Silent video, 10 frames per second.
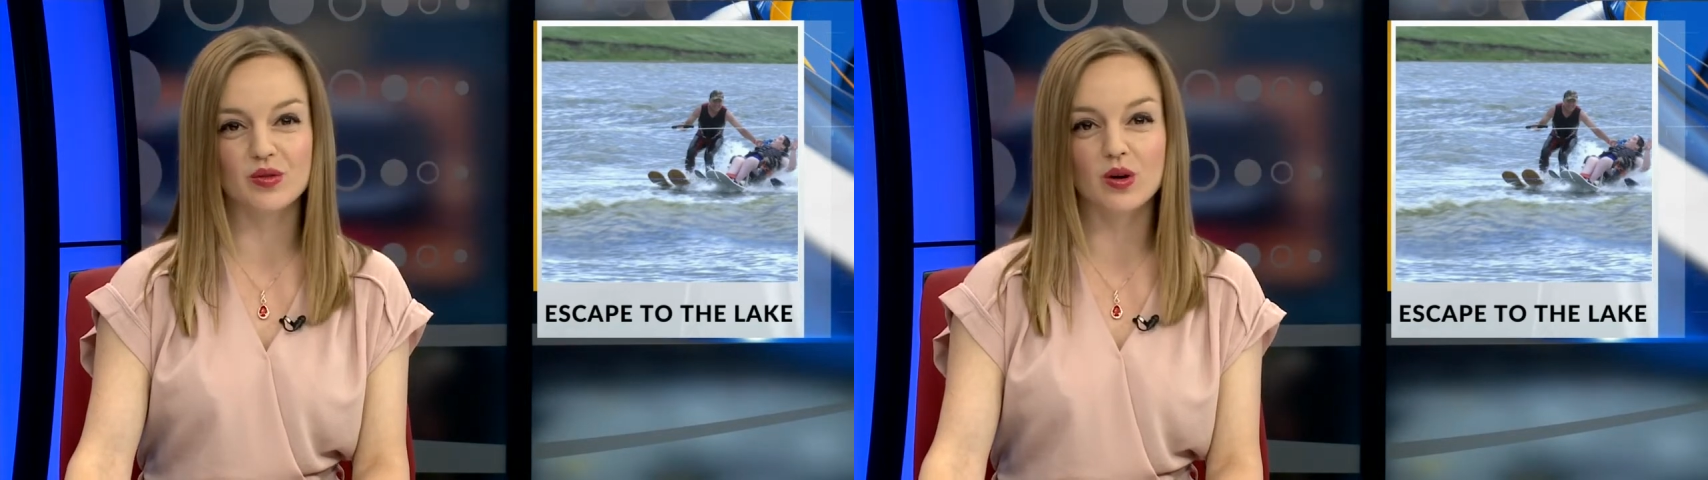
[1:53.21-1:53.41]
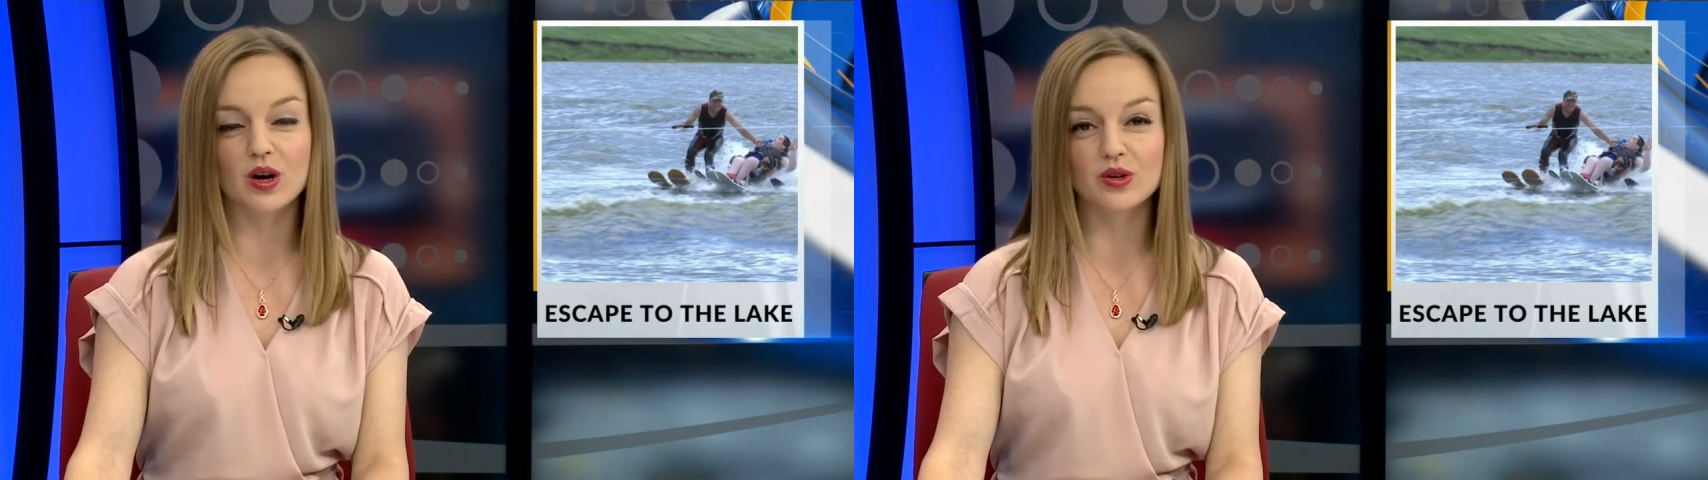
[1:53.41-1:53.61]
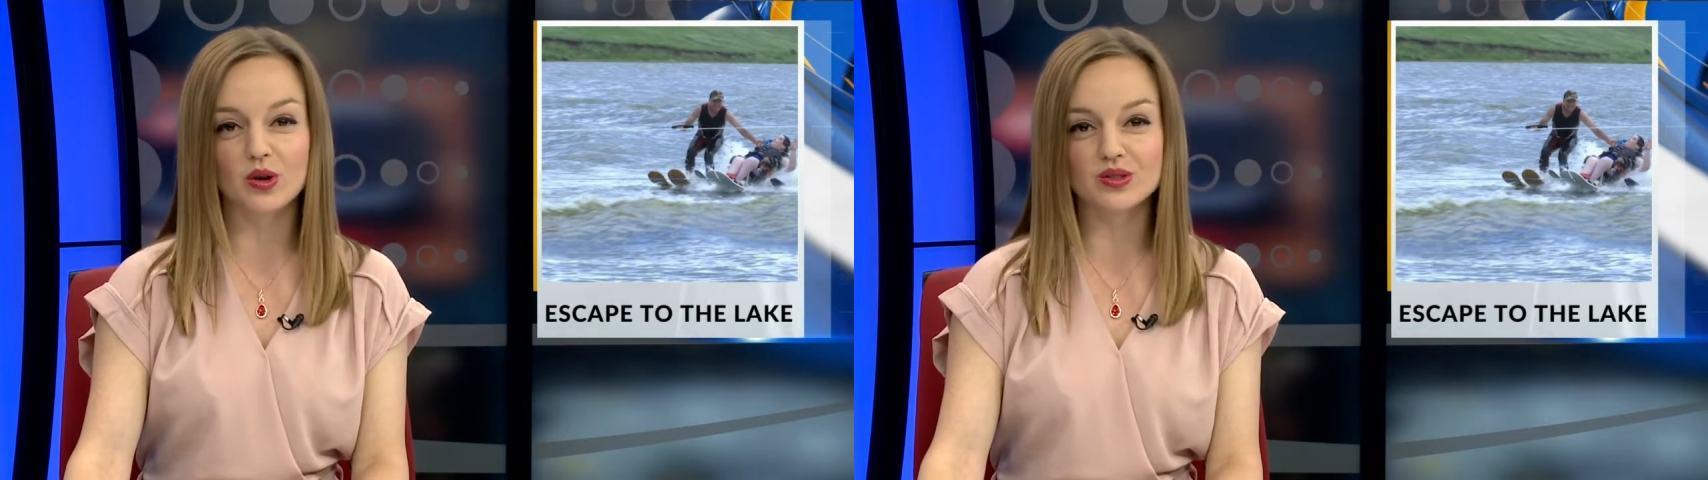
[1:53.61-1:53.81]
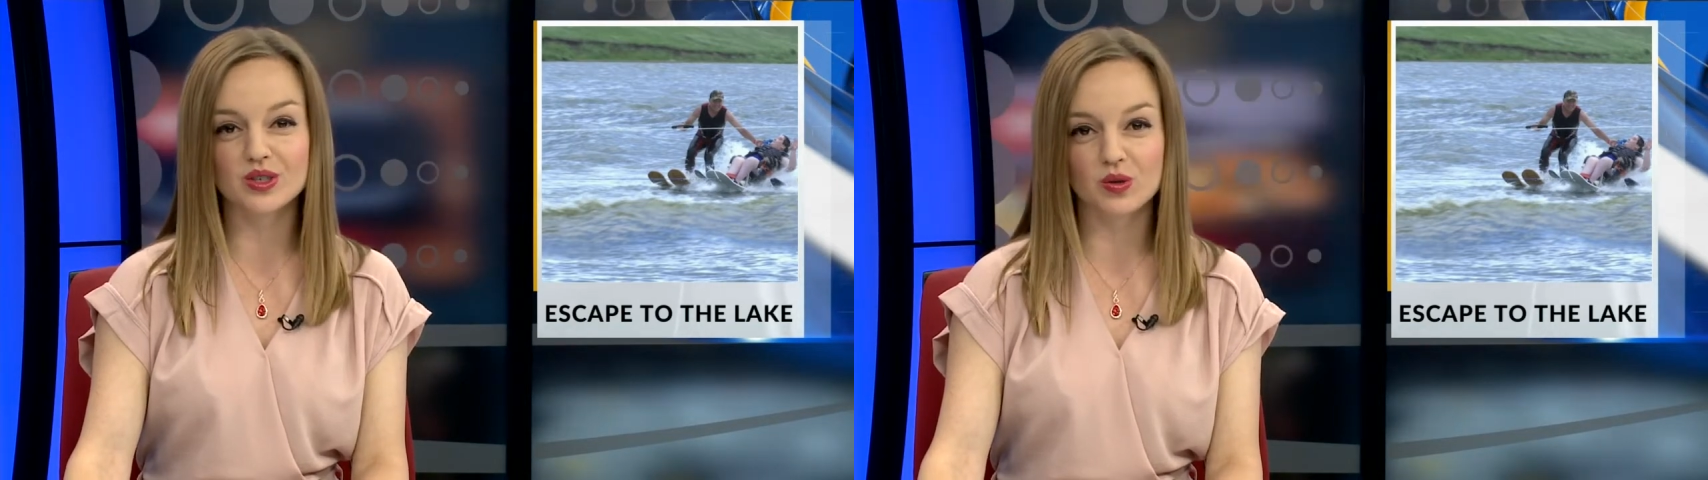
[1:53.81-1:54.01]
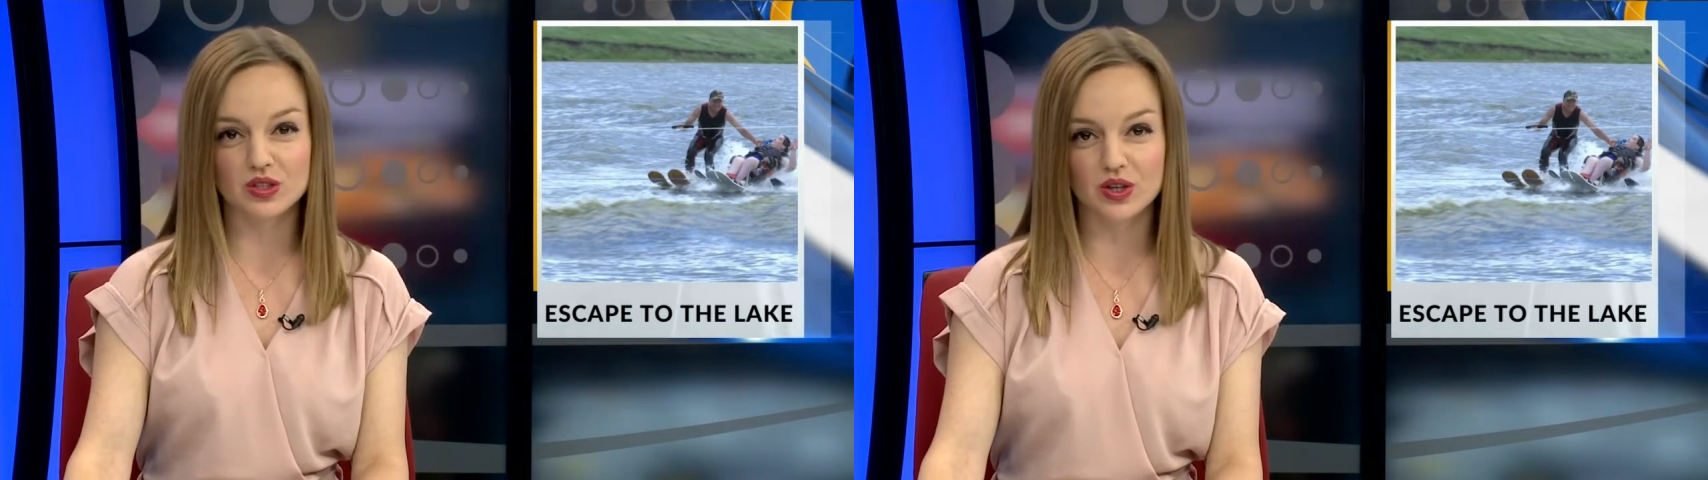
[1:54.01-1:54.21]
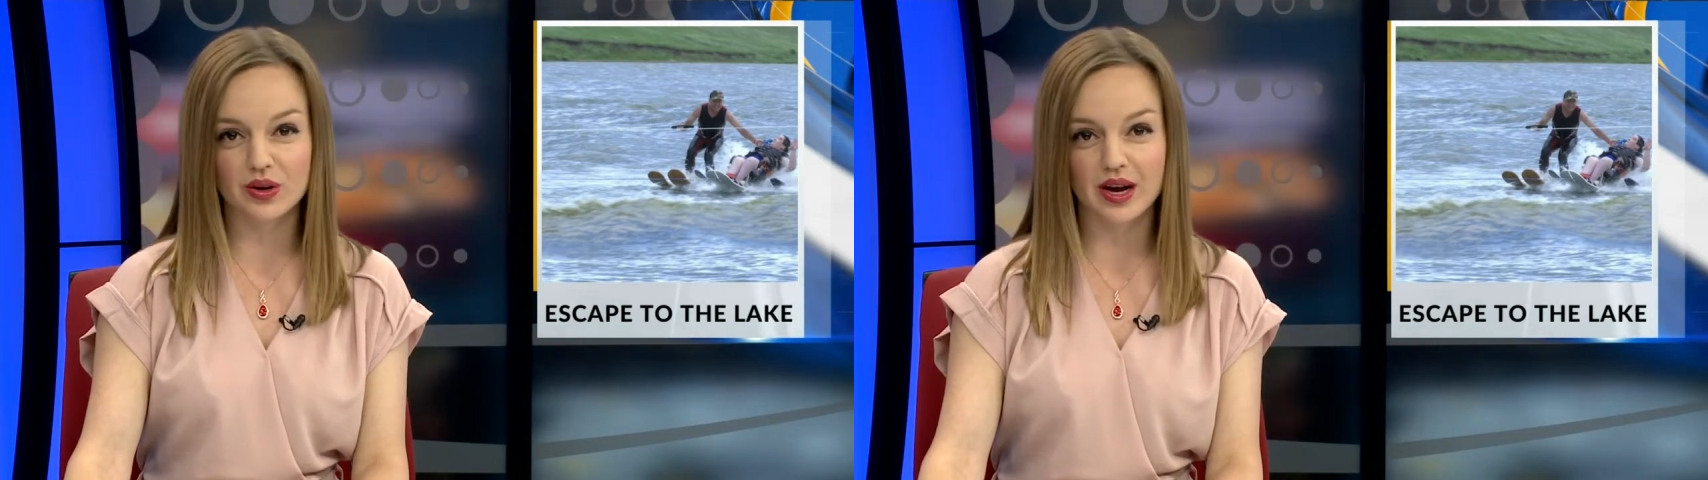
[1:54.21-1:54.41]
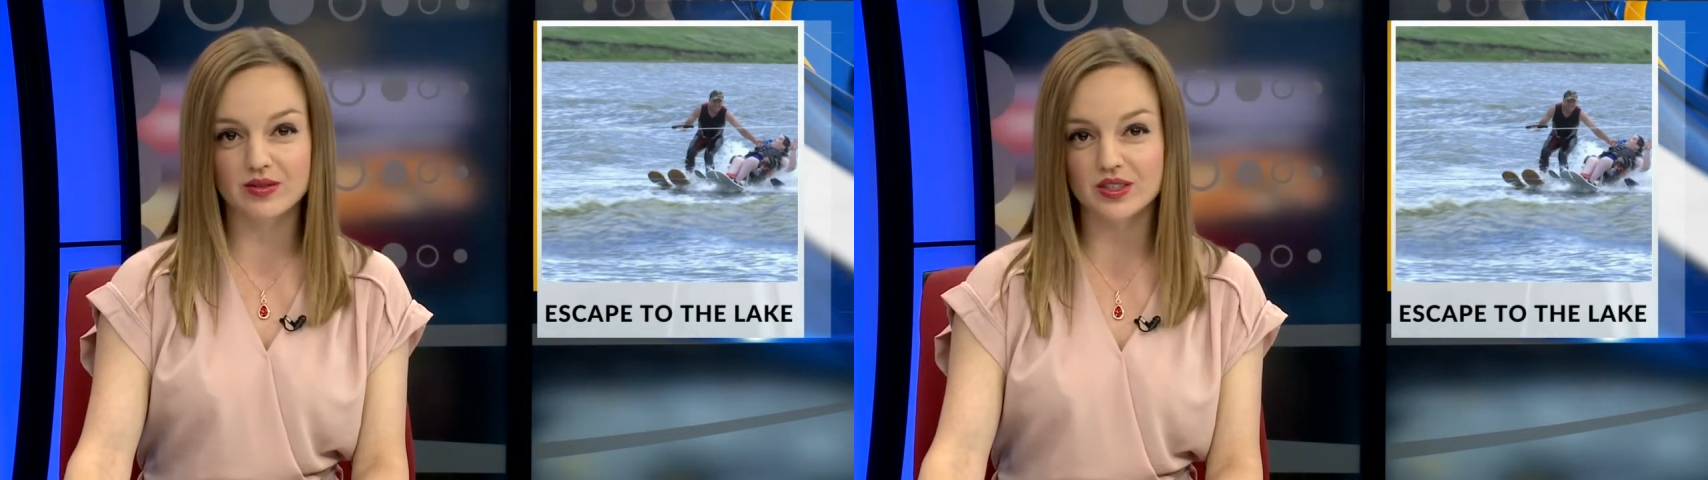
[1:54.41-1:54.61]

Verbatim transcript: of adults in North Dakota have